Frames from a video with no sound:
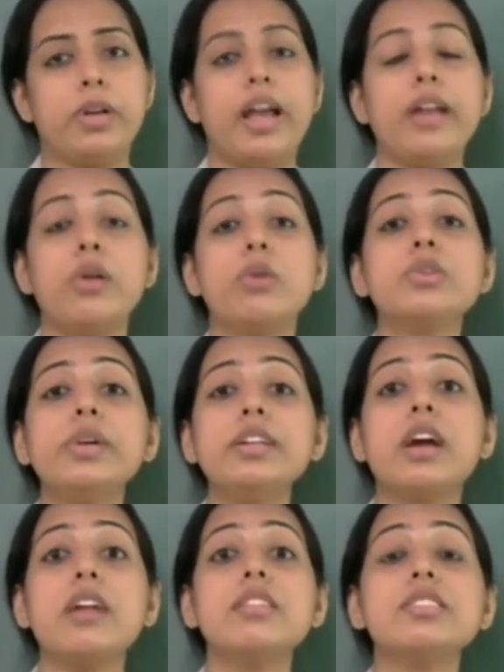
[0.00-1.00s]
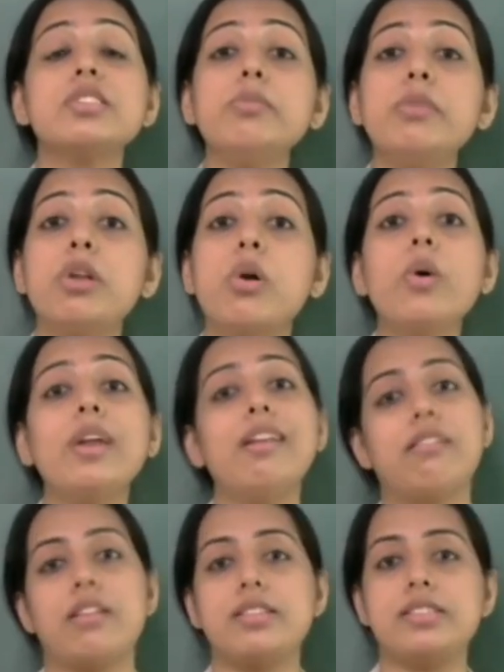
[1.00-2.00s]
and also it consumes low
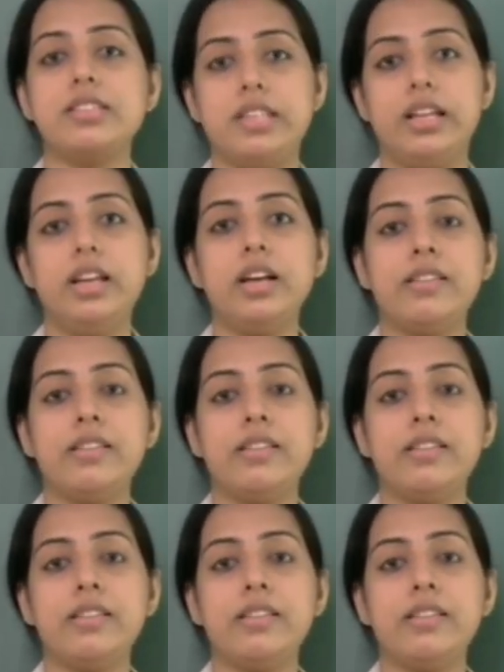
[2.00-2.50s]
electricity.